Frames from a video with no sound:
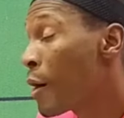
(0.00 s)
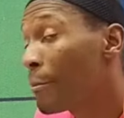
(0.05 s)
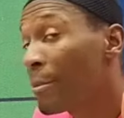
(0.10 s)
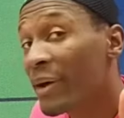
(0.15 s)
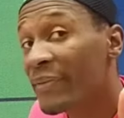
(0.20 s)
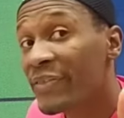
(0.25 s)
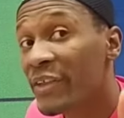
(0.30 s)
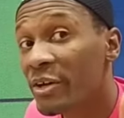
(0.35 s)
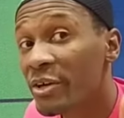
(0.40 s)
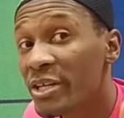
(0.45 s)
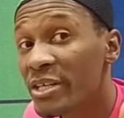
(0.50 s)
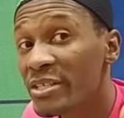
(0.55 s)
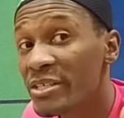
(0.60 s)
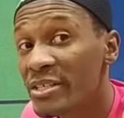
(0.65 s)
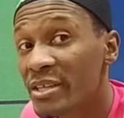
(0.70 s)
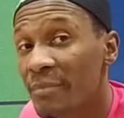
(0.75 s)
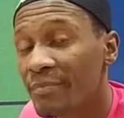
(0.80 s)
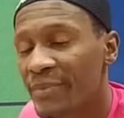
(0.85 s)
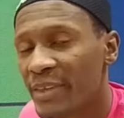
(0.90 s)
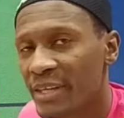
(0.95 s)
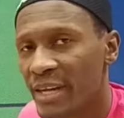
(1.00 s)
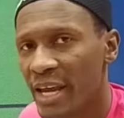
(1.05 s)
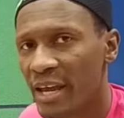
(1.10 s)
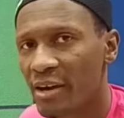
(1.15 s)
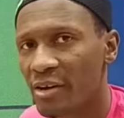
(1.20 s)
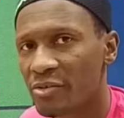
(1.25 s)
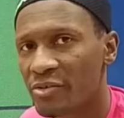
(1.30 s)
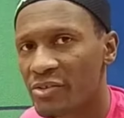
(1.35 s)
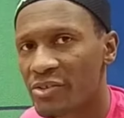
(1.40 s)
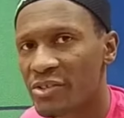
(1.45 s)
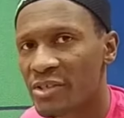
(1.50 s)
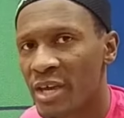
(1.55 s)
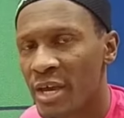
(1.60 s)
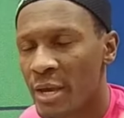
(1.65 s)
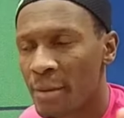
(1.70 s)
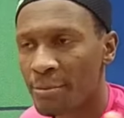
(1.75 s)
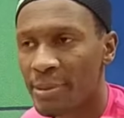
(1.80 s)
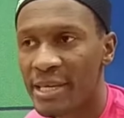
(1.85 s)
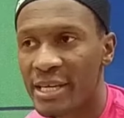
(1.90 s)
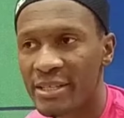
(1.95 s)
but there is something else,
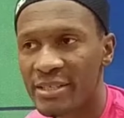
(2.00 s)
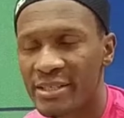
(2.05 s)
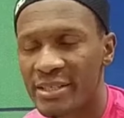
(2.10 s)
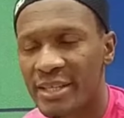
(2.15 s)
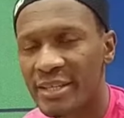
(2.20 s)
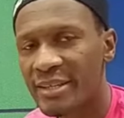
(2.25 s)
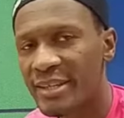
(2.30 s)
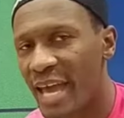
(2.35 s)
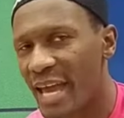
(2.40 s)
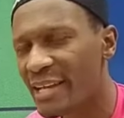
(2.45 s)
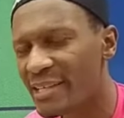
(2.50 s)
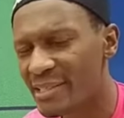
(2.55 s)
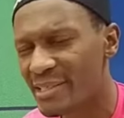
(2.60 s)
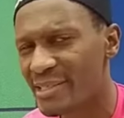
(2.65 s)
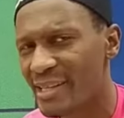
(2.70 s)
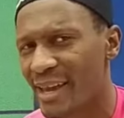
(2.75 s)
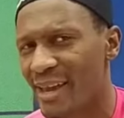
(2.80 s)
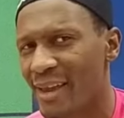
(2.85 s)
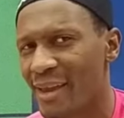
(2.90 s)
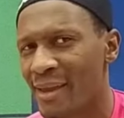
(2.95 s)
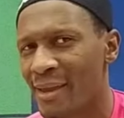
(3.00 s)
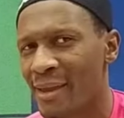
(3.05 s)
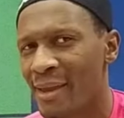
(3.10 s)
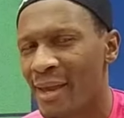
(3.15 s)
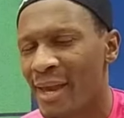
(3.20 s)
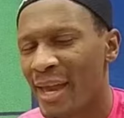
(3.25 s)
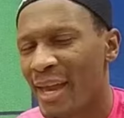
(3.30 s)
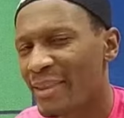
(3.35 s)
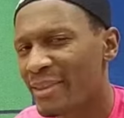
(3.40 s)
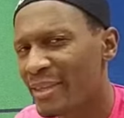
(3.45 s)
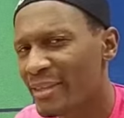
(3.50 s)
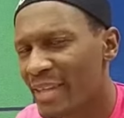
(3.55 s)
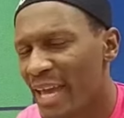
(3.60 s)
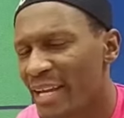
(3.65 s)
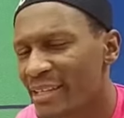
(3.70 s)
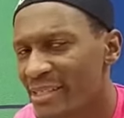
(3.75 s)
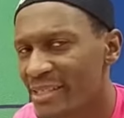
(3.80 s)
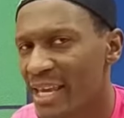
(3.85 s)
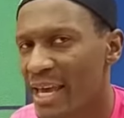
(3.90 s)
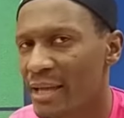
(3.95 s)
because the next thing and the
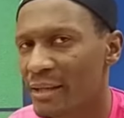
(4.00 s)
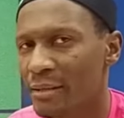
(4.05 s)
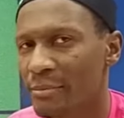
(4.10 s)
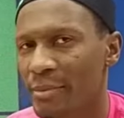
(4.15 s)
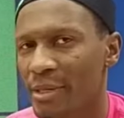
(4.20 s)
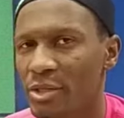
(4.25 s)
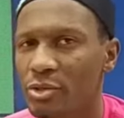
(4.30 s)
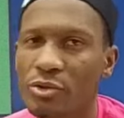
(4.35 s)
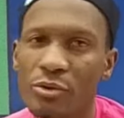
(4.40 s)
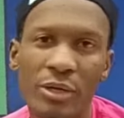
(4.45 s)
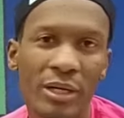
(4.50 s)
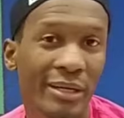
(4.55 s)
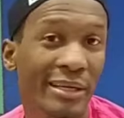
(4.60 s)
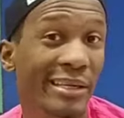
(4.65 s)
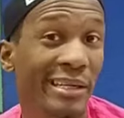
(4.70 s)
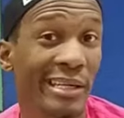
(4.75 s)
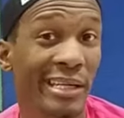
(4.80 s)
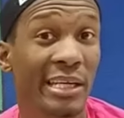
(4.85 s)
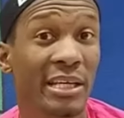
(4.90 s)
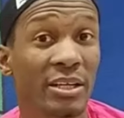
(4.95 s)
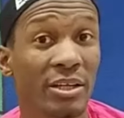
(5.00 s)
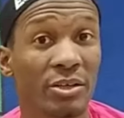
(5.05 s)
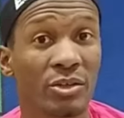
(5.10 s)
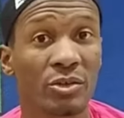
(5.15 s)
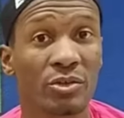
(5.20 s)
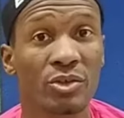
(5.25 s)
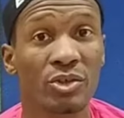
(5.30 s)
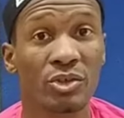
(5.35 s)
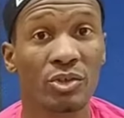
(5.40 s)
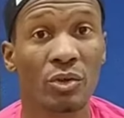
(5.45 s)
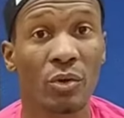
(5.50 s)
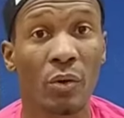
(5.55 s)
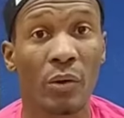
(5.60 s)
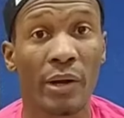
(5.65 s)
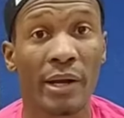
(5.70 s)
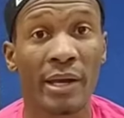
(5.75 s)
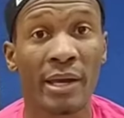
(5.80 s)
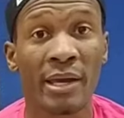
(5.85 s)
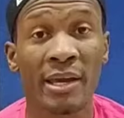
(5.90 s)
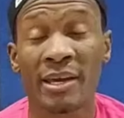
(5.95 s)
next element you're gonna need in your
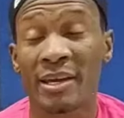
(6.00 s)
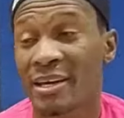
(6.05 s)
story